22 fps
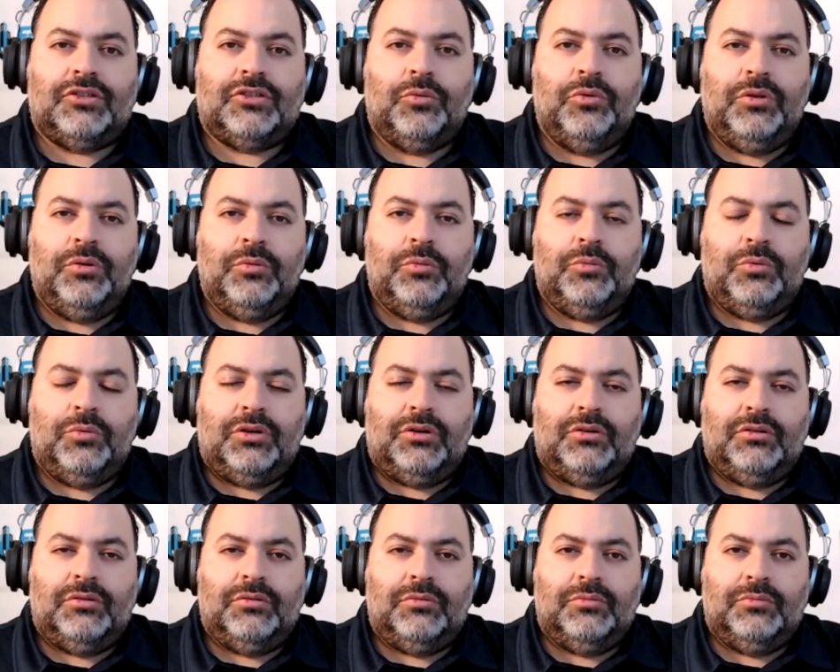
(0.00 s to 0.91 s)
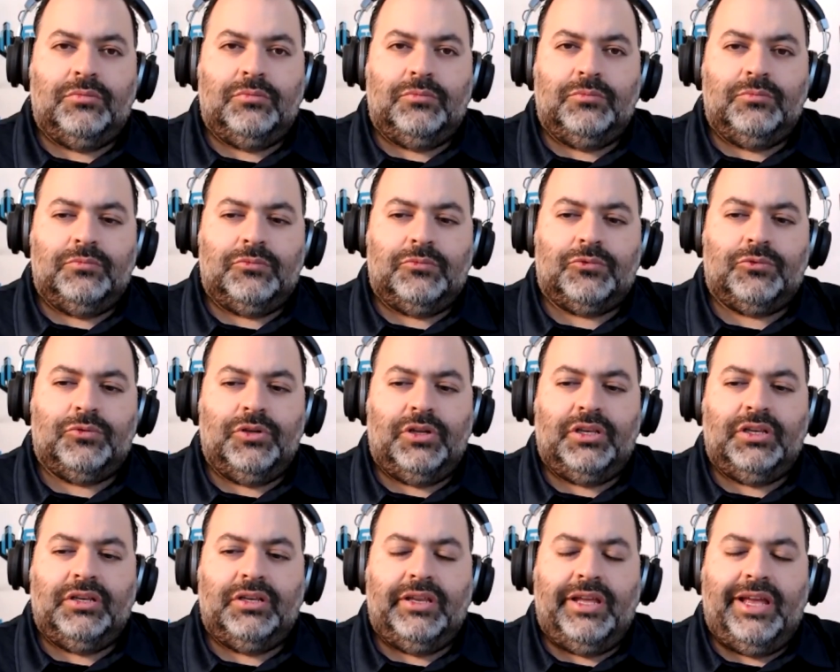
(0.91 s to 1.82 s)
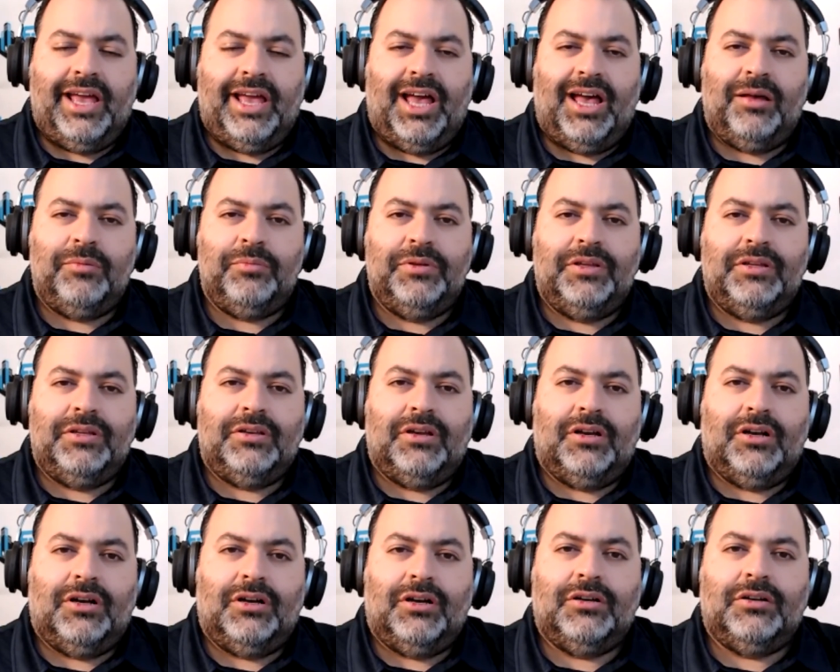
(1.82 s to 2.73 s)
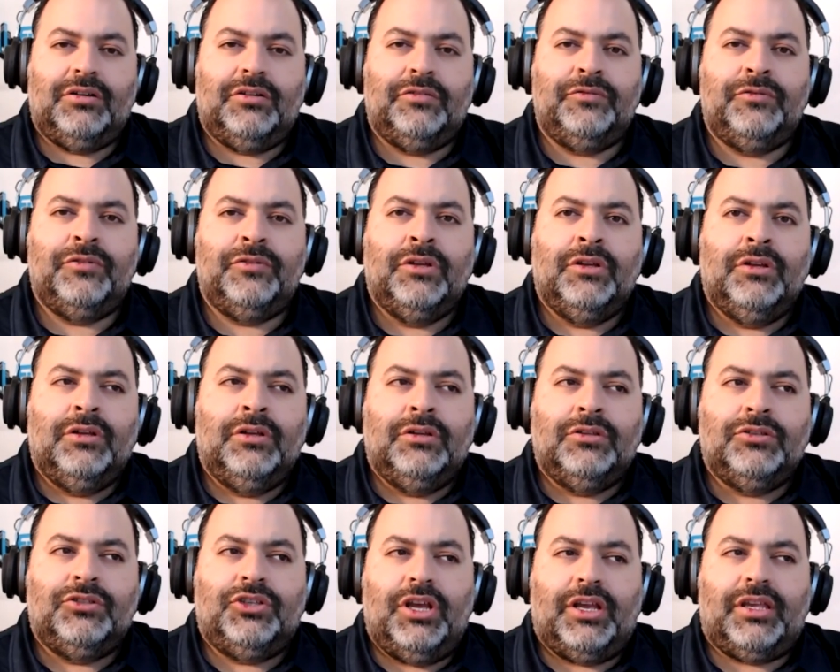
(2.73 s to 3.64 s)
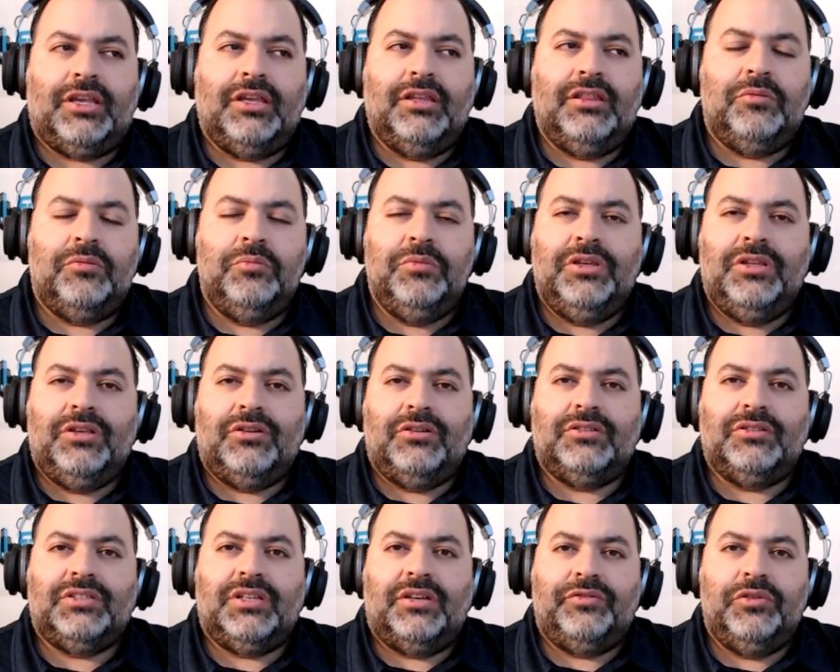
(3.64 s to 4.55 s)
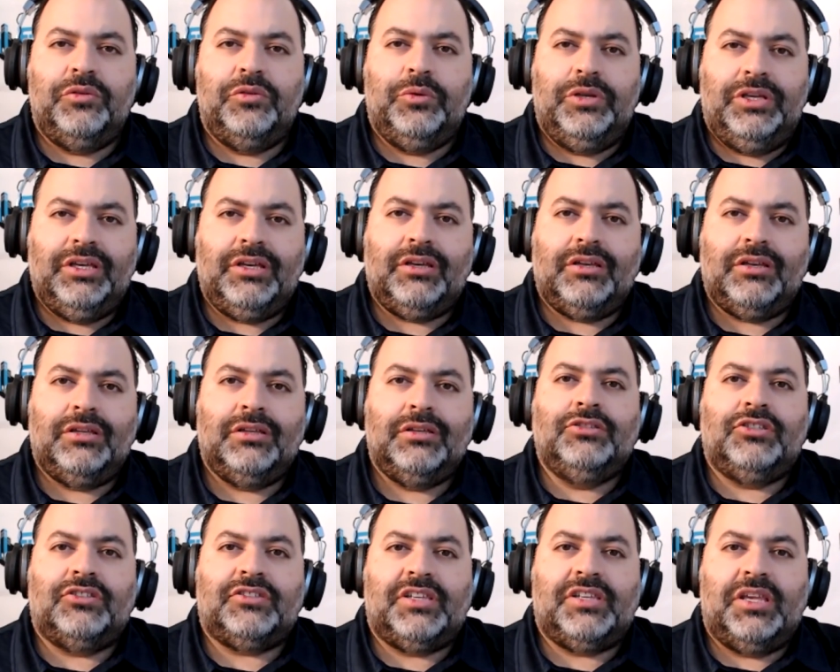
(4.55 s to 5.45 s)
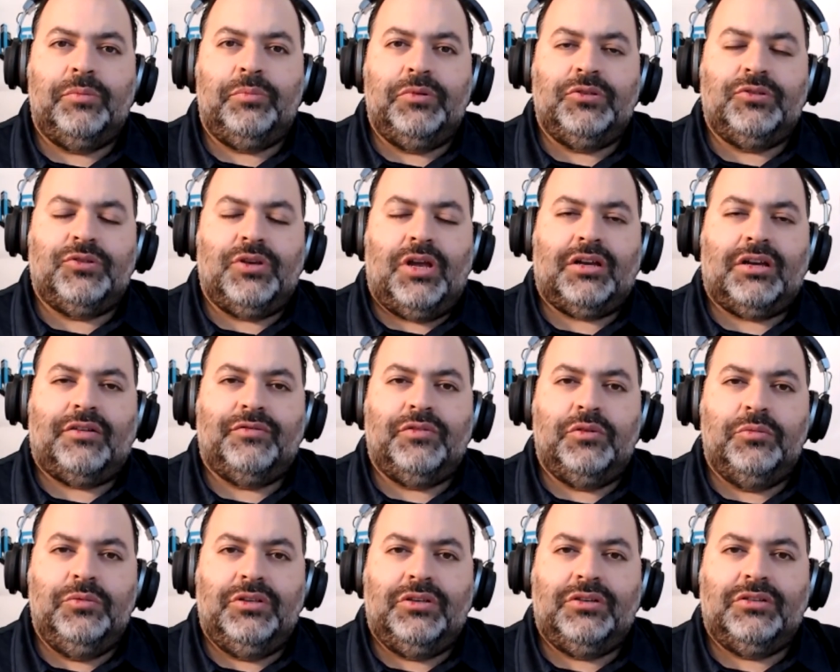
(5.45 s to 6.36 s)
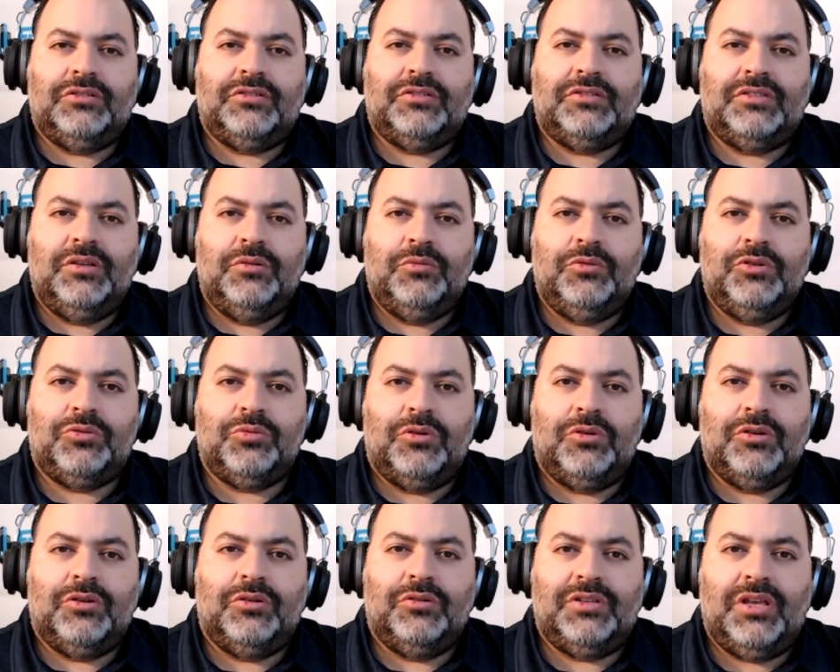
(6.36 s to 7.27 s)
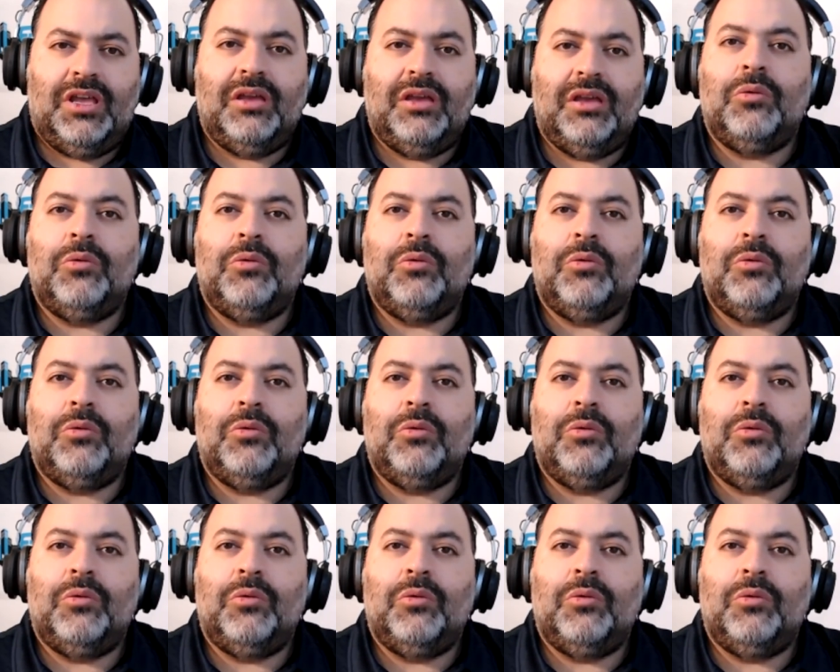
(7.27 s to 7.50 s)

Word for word: So we were creating a habit of checking the meters every week and just keeping track of the meter to see which one goes